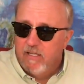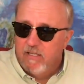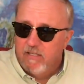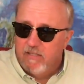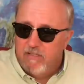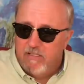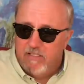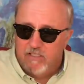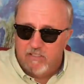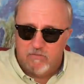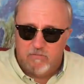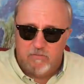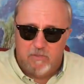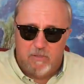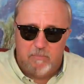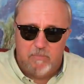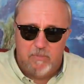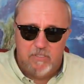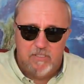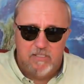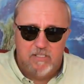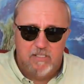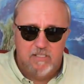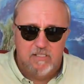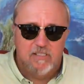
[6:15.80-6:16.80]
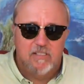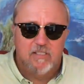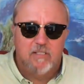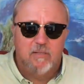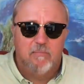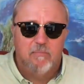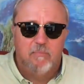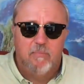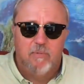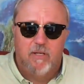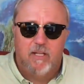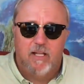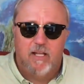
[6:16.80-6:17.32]
This represents the
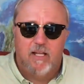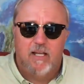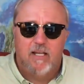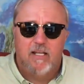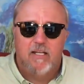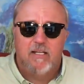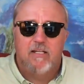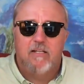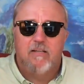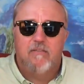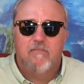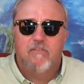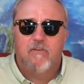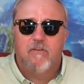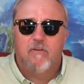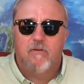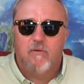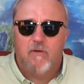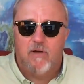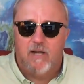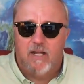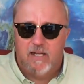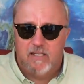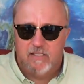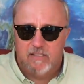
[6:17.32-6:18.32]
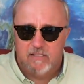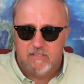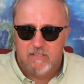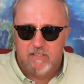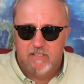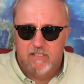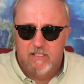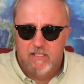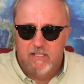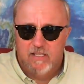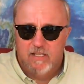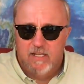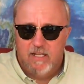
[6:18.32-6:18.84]
blood of Christ,
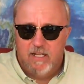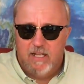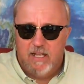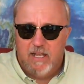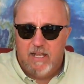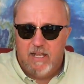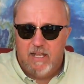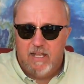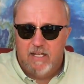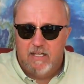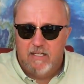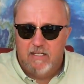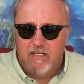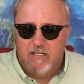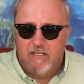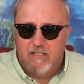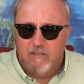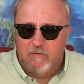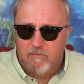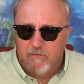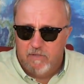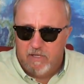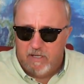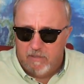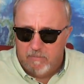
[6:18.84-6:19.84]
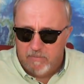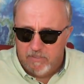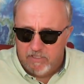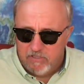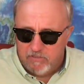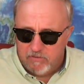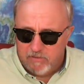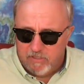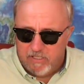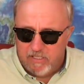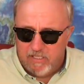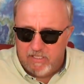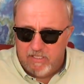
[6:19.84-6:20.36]
and I'll be
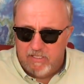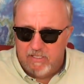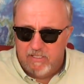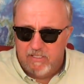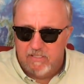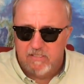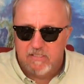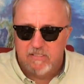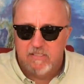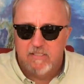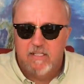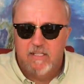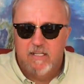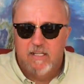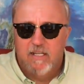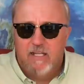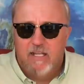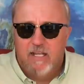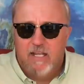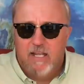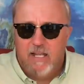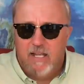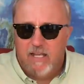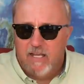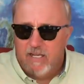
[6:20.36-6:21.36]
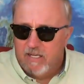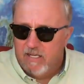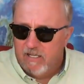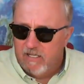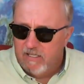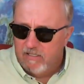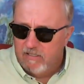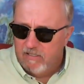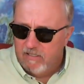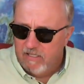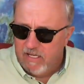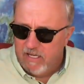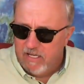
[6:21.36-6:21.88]
drinking this
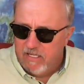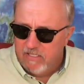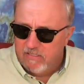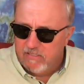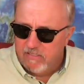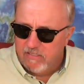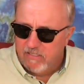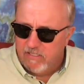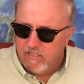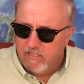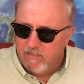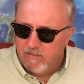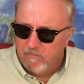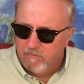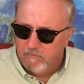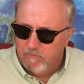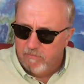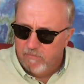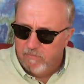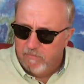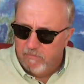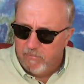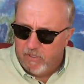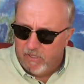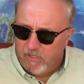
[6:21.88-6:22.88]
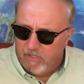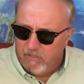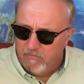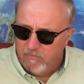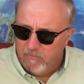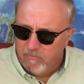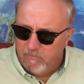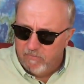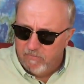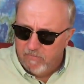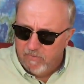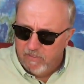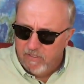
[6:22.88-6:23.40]
as part of
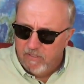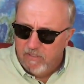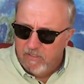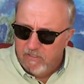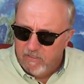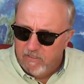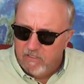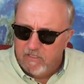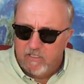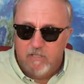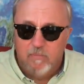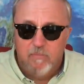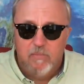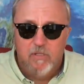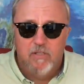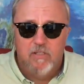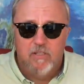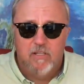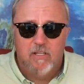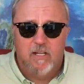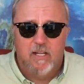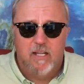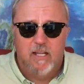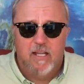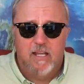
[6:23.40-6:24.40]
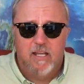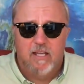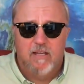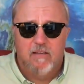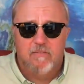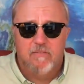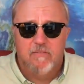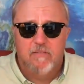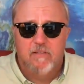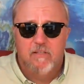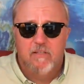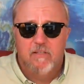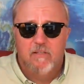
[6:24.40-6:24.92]
the communion I have
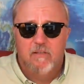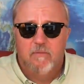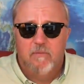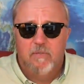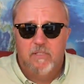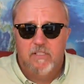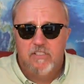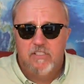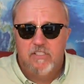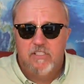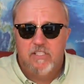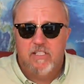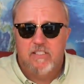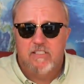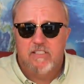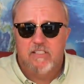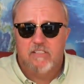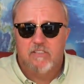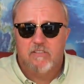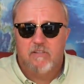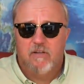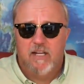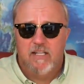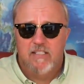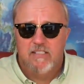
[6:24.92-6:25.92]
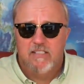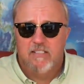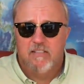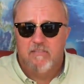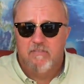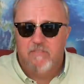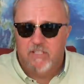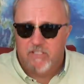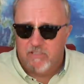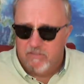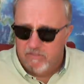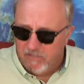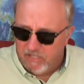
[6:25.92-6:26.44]
with Jesus Christ and the
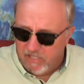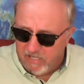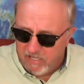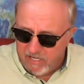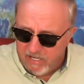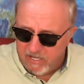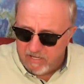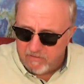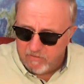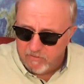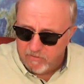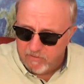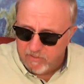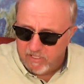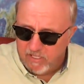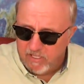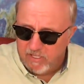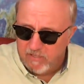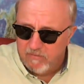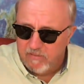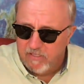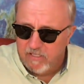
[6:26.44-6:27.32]
victory I have, okay?